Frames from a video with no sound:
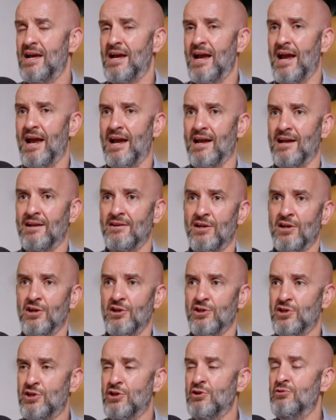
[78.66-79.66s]
and
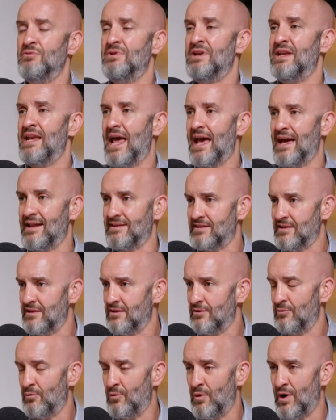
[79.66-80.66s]
you net
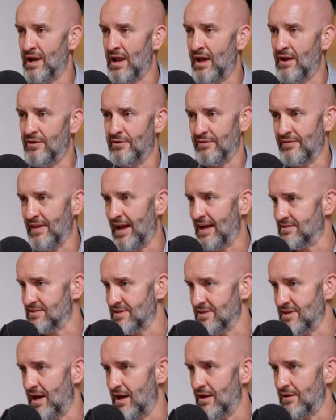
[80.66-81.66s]

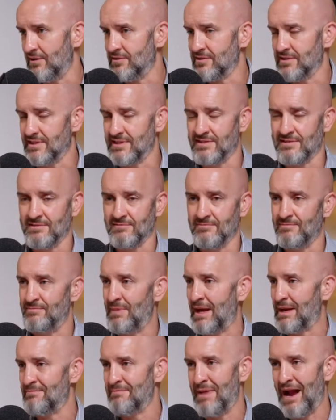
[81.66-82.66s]
$100,000. Let's
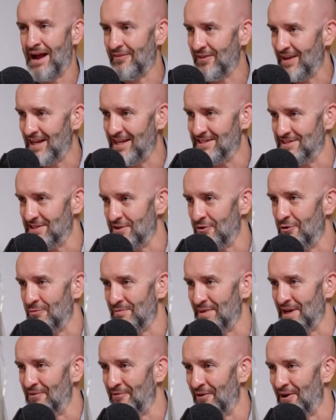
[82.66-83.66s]
make math easy on
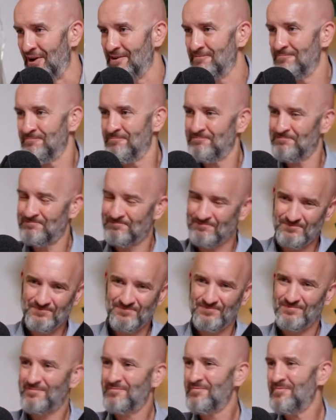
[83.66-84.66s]
me, right?
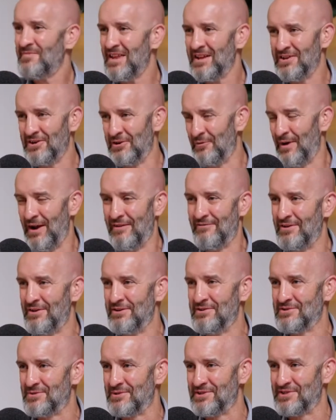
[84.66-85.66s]
Your
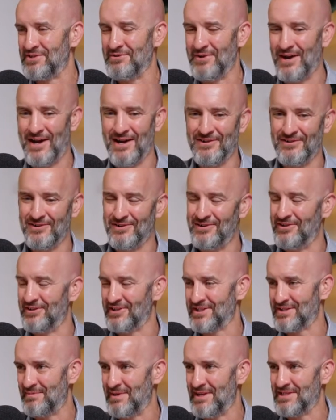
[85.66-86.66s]
revenues were 200, your
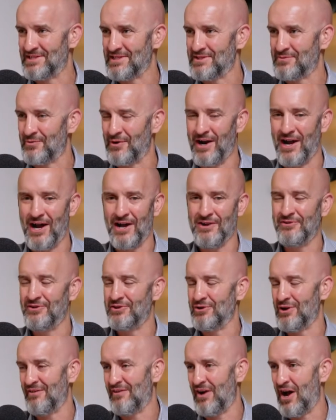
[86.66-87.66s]
expenses were 100,
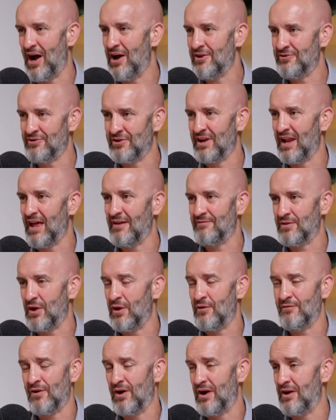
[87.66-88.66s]
you have 100 left
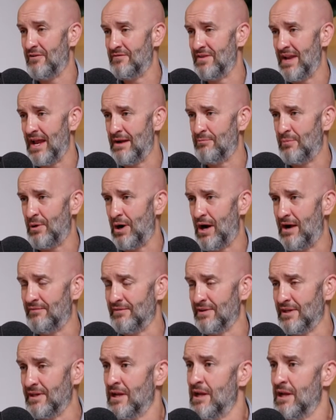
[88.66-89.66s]
over of net profit.